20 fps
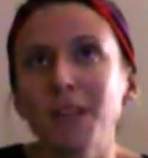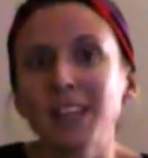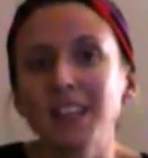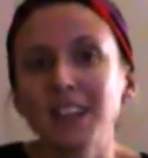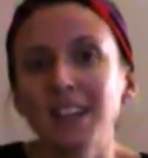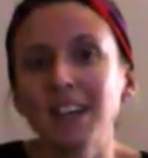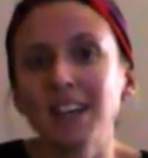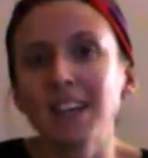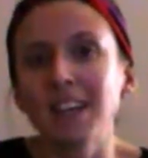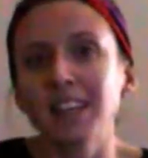
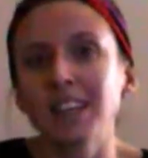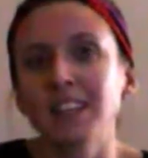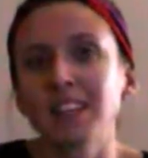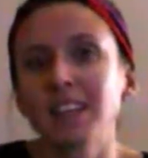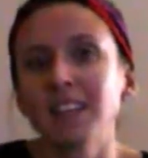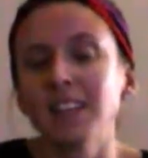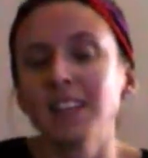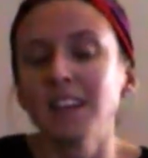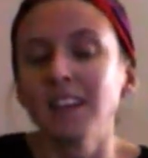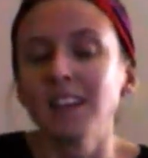
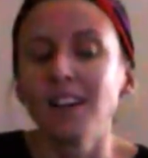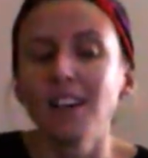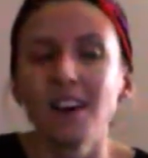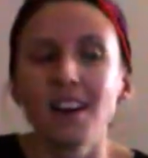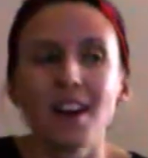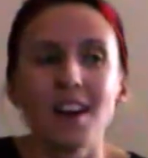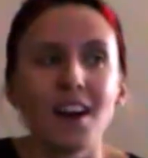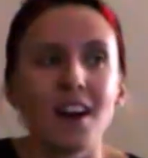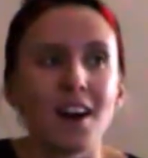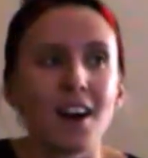line
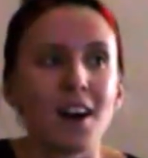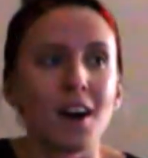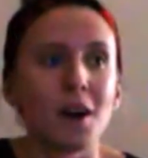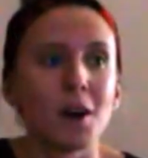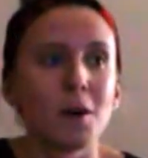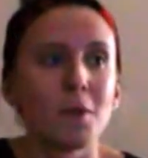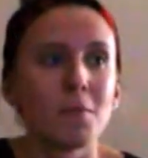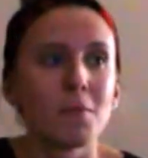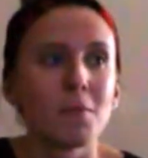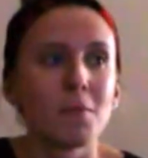
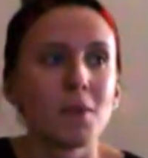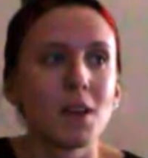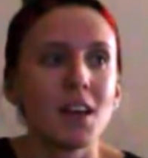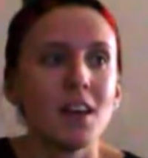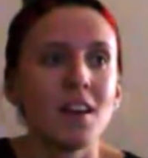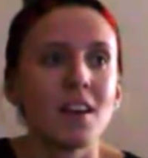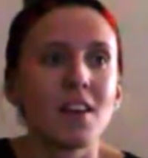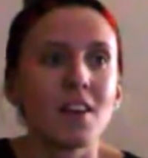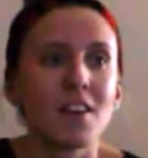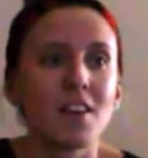
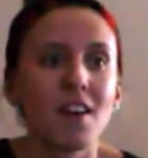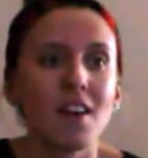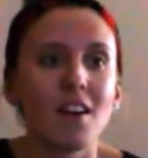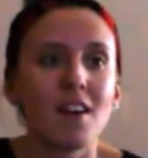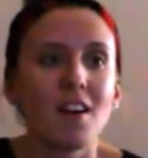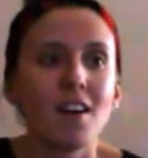and